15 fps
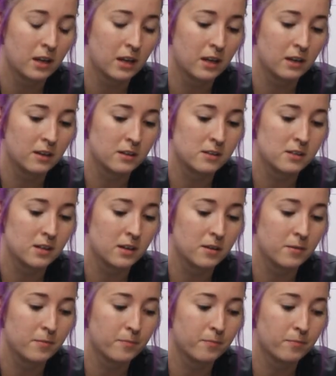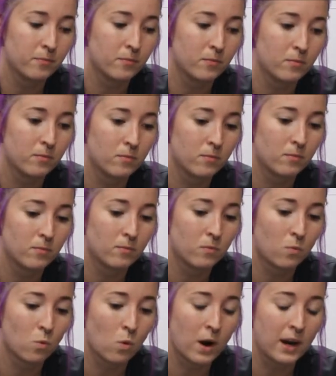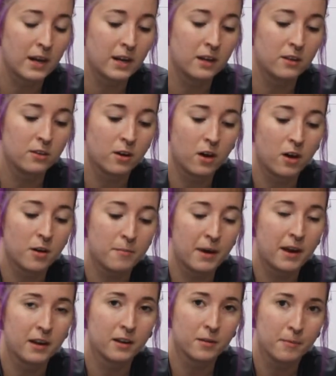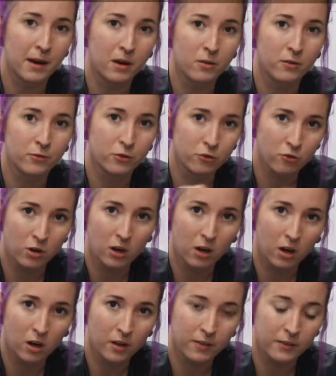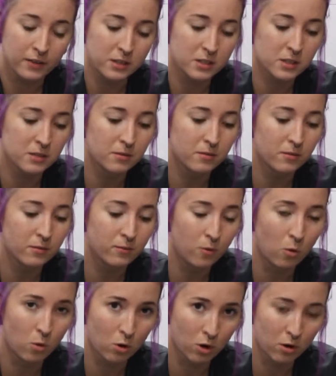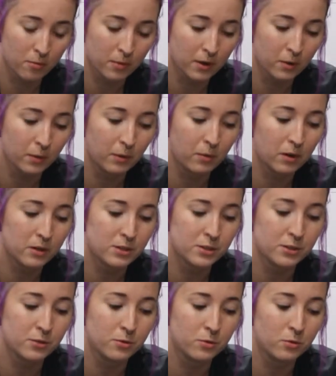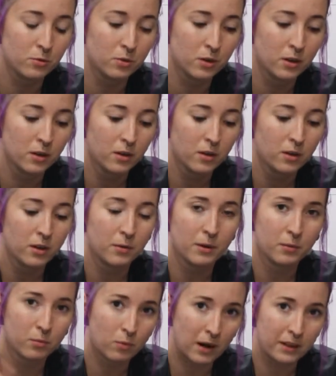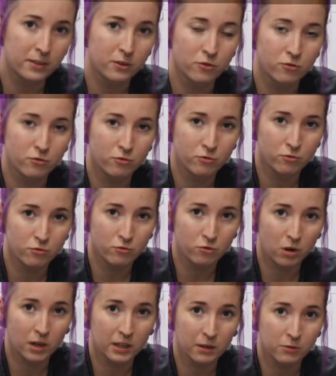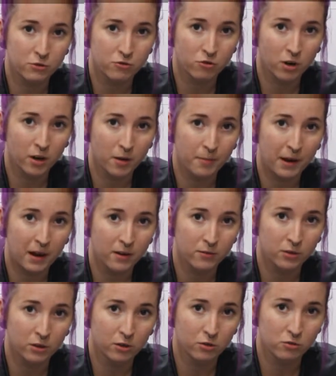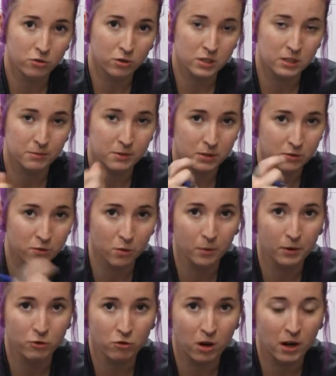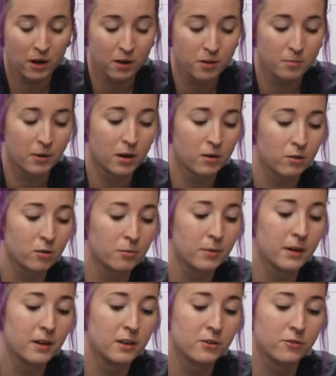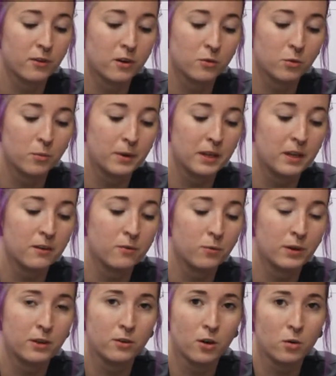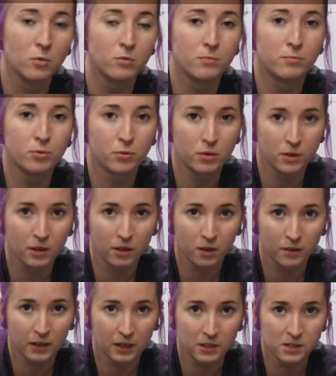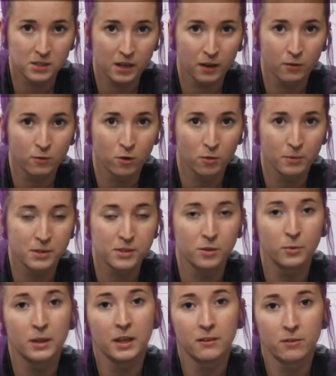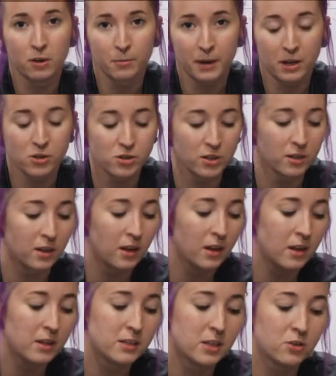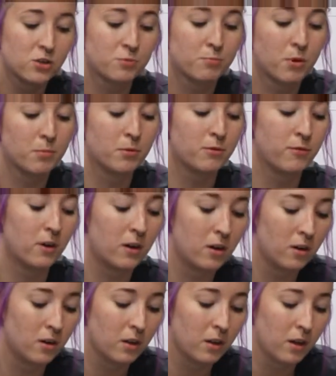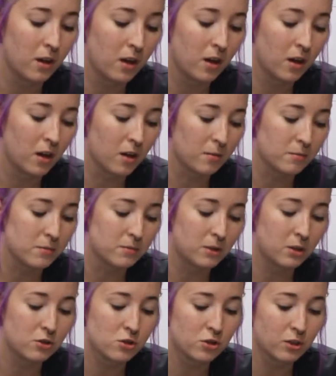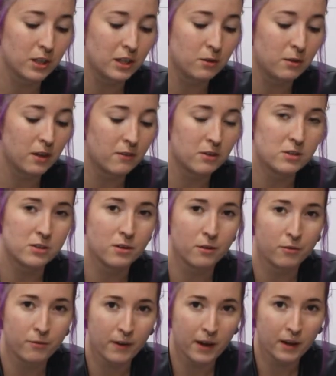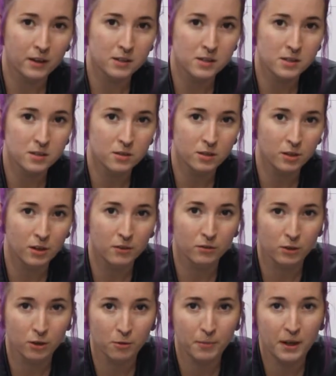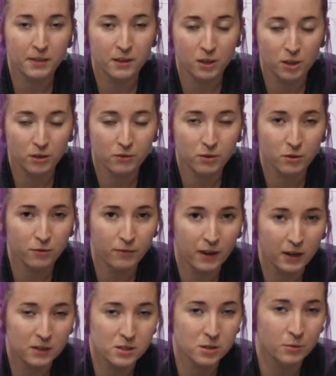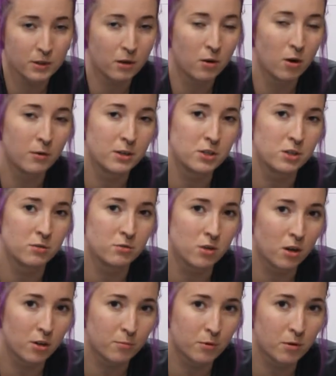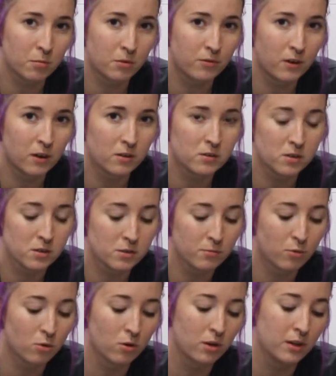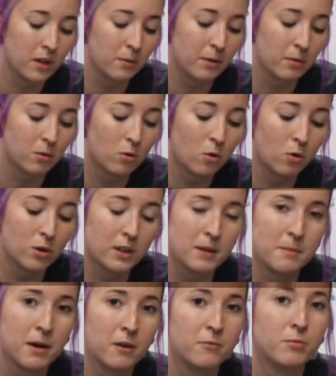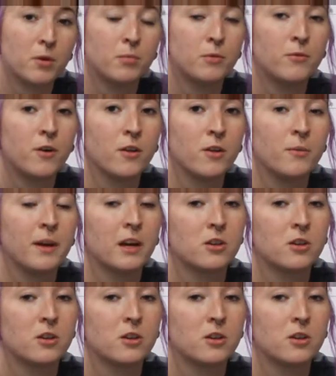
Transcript: and writing the automatic amount of the drug on this form. We want to, then we write the drug that was drawn up out of the controlled substance for what we draw out of the bottle, but as far as what we give, we don't put it on the anesthetic form until we give our patient, such as propofol. Usually you give it to effect, you give a little bit and then you give to effect, so we don't always use all the propofol, so it's important that we record the amount of propofol that we